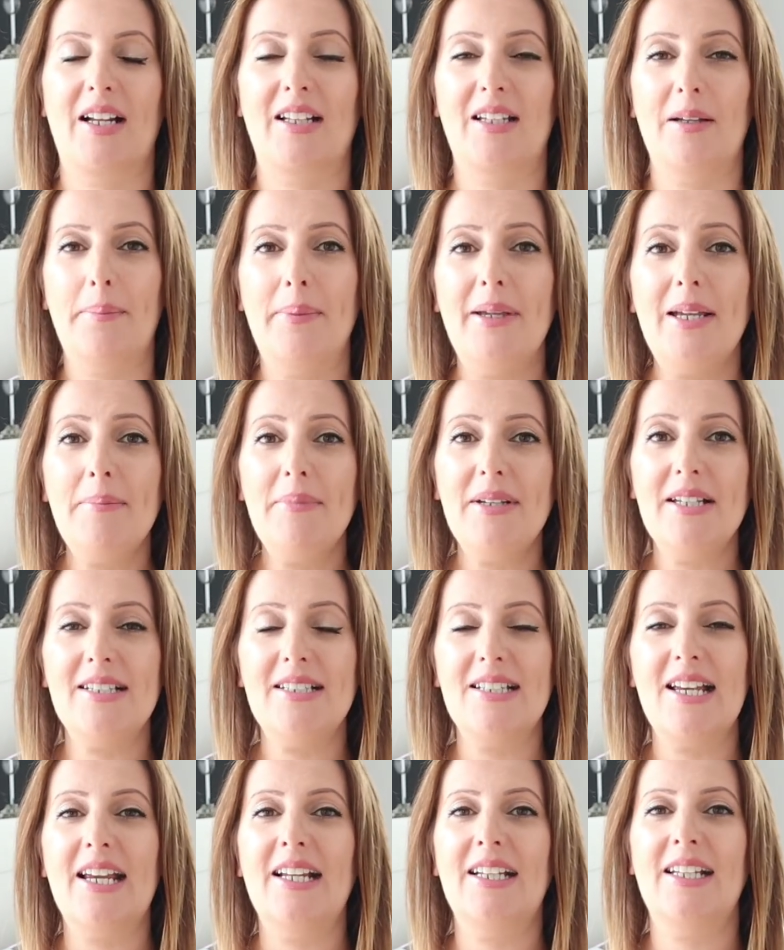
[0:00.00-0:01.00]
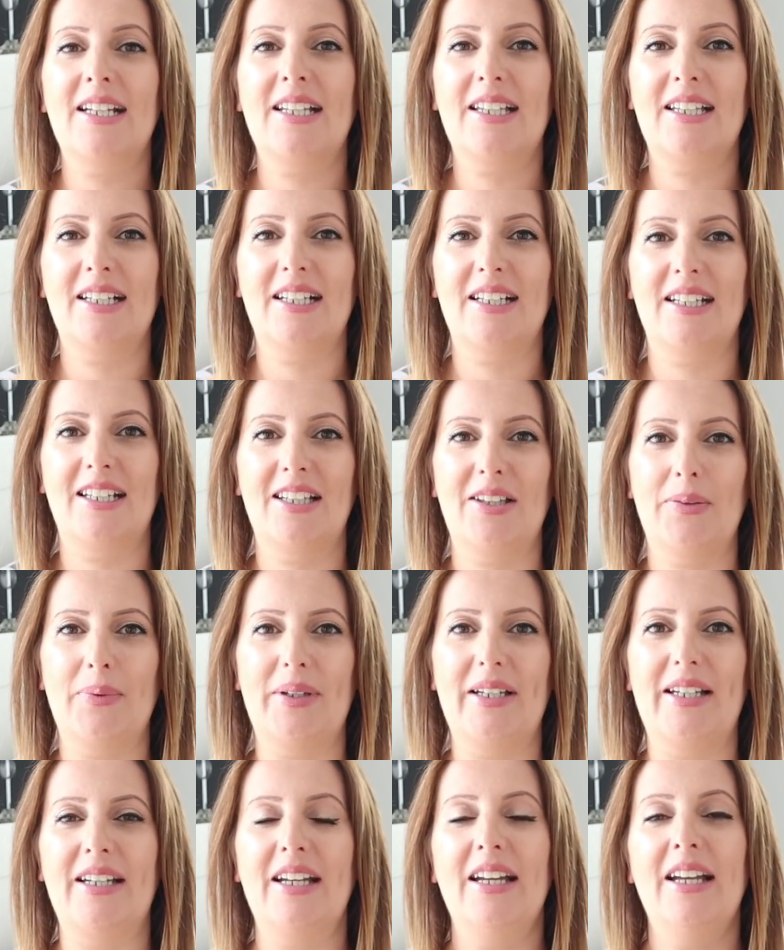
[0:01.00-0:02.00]
The babies in the 30th
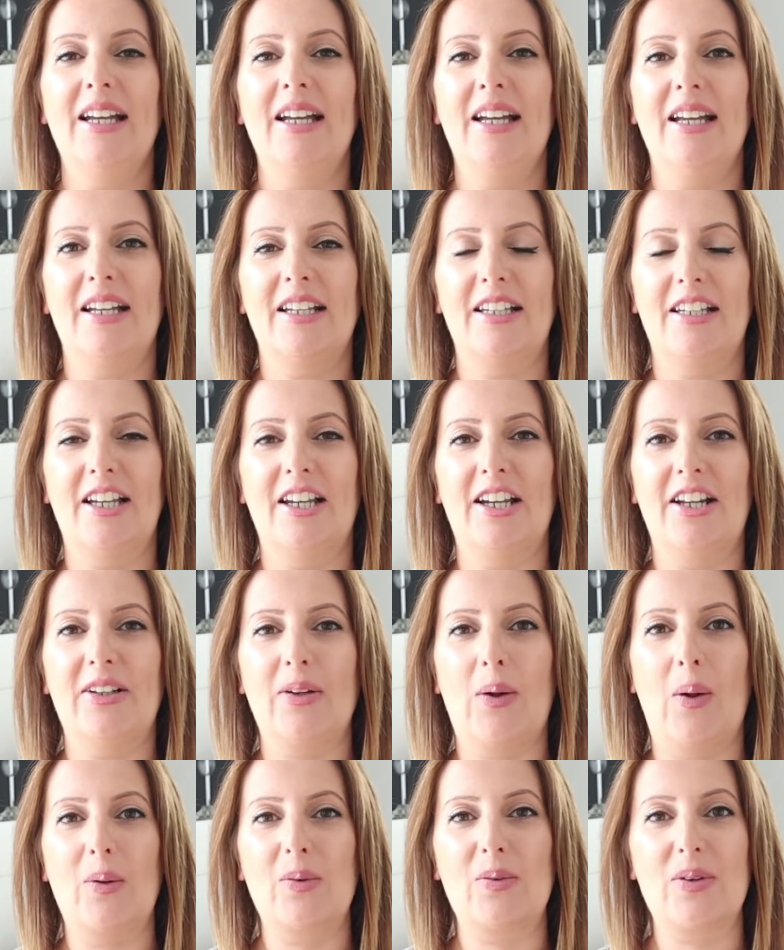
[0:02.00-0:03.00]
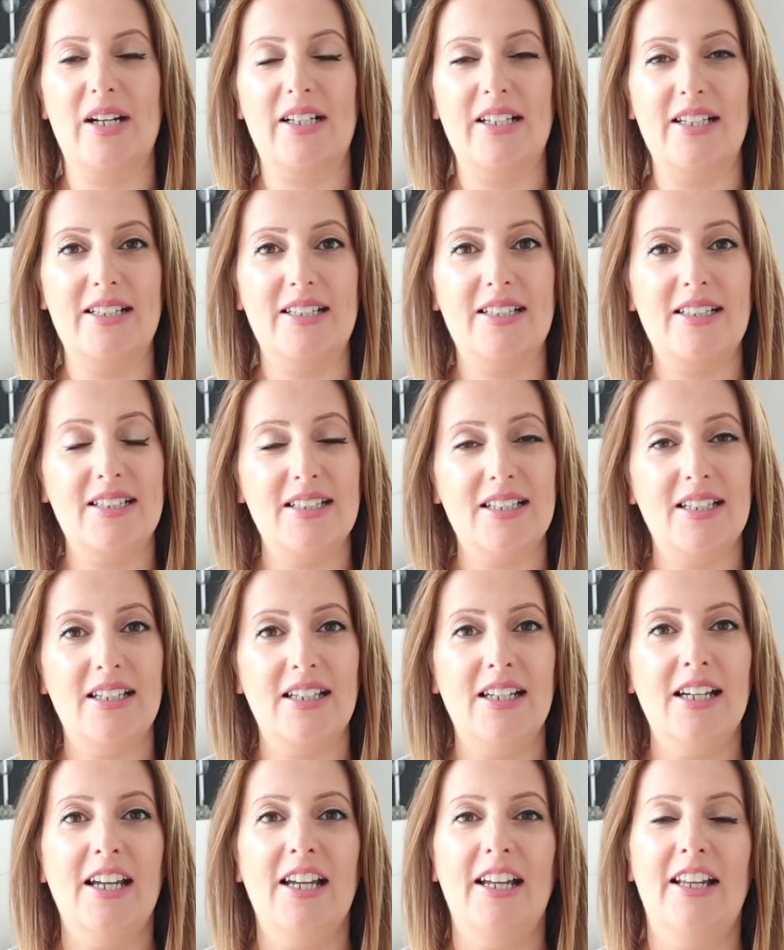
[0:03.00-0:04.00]
week can already
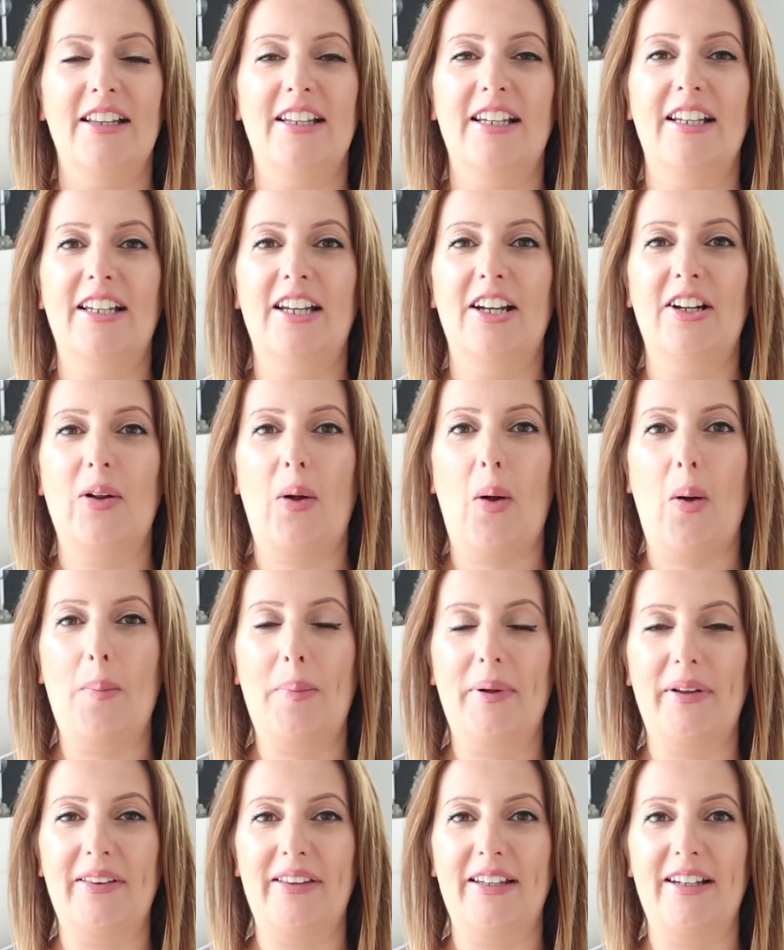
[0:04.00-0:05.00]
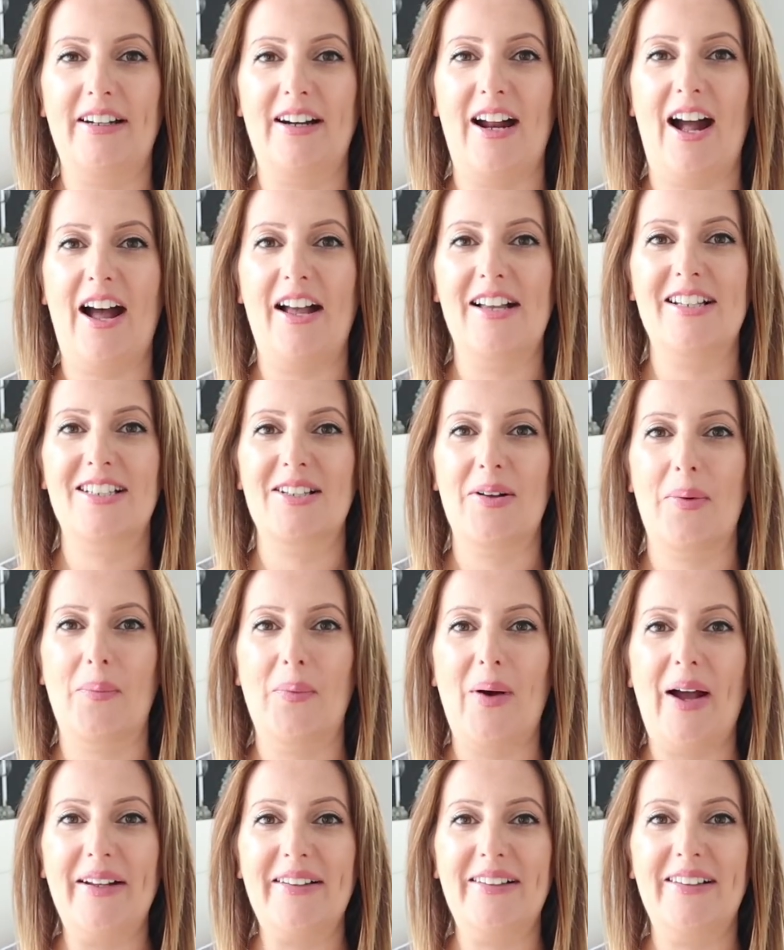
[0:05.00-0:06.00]
see. They can open their eyes
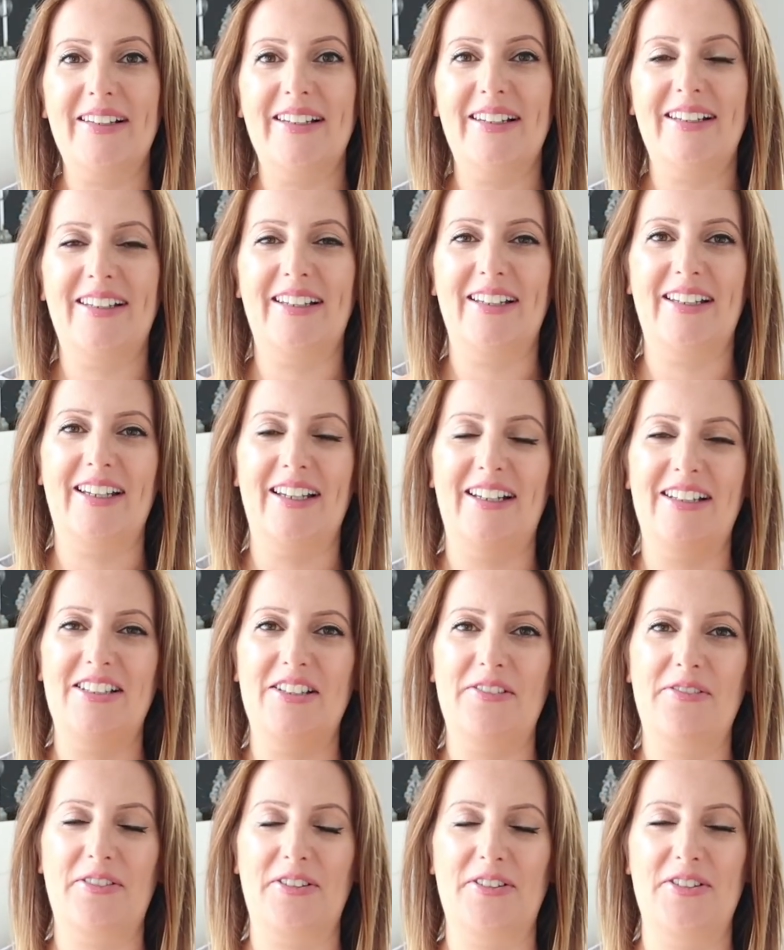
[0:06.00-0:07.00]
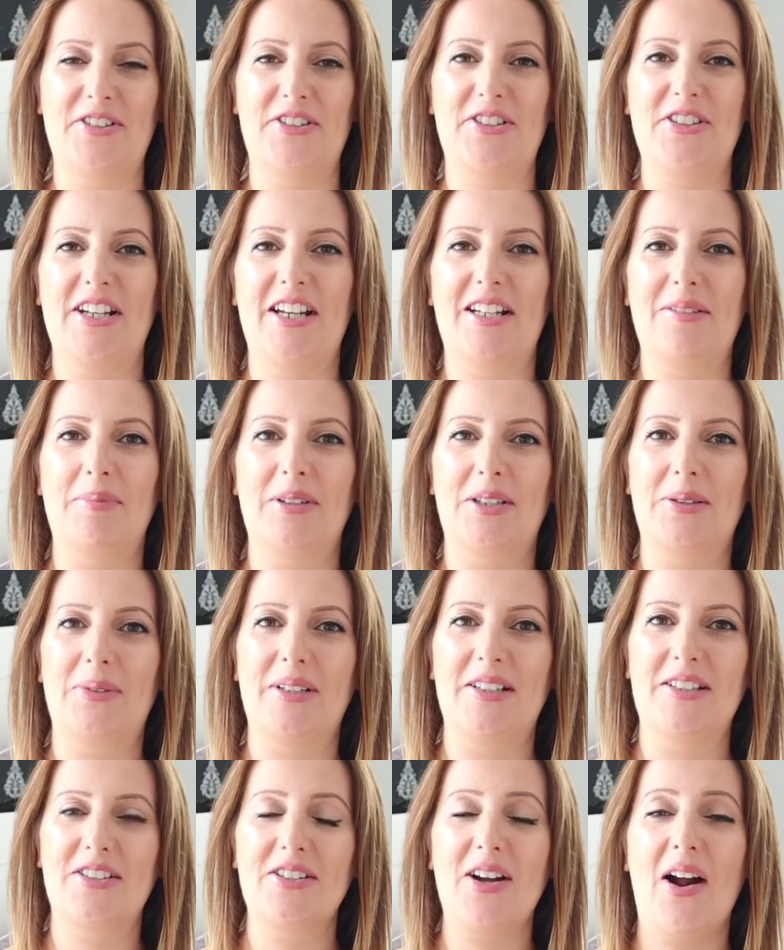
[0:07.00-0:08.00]
widely. They can differentiate
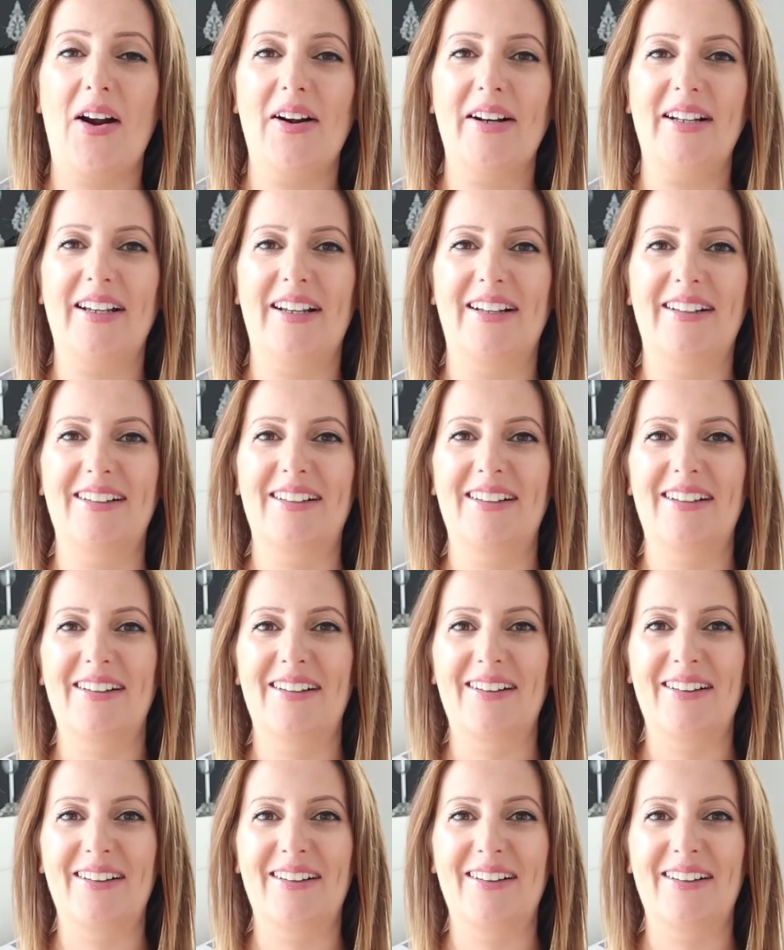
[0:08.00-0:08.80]
between dark and